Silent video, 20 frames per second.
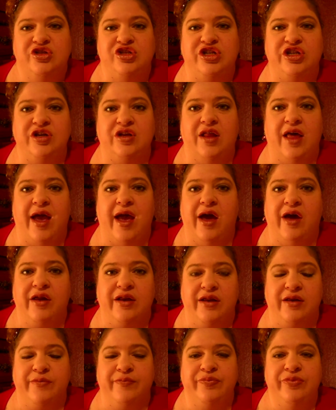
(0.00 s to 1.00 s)
chill out,
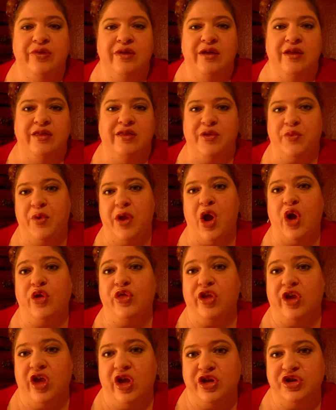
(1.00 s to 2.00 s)
and then we heard
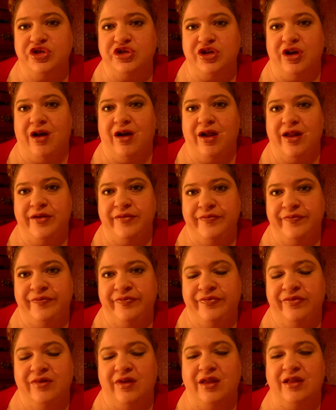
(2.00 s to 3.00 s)
the gunshot,
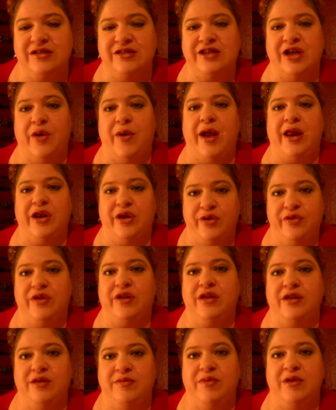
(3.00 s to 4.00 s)
and so I knew
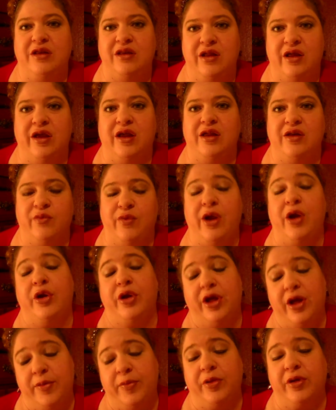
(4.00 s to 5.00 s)
that it had been done. We heard
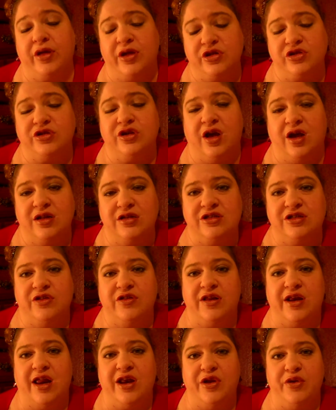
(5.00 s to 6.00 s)
a couple gunshots, so
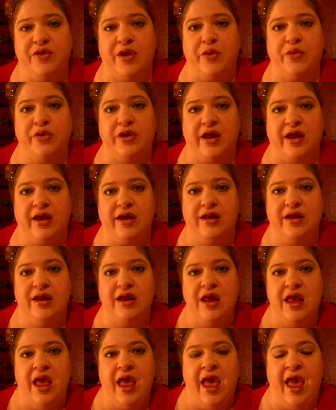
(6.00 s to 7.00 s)
that I knew they were dead,
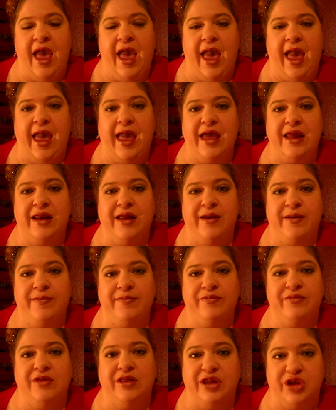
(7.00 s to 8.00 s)

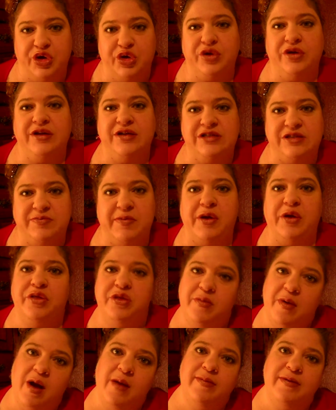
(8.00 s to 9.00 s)
and literally smelled
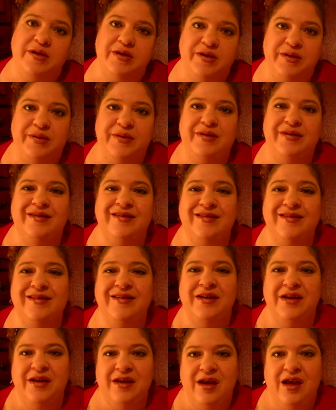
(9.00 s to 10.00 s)
the barbecue.
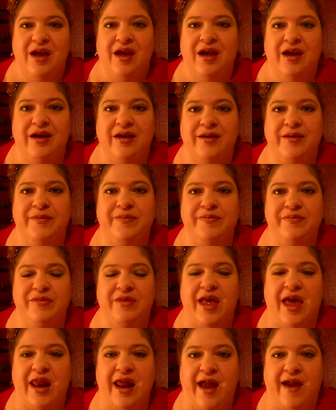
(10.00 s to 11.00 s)

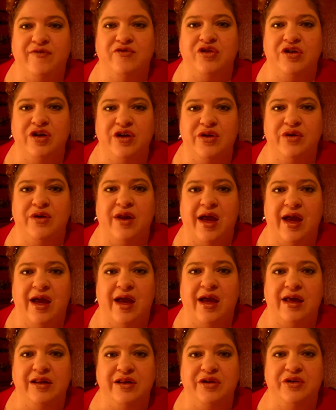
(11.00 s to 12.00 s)
That afternoon,
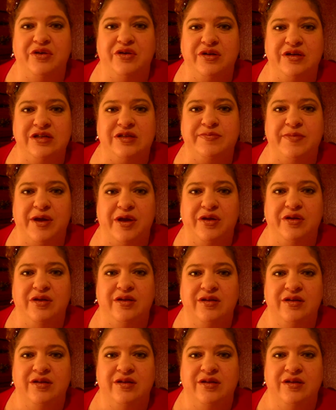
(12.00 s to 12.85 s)
I literally smelled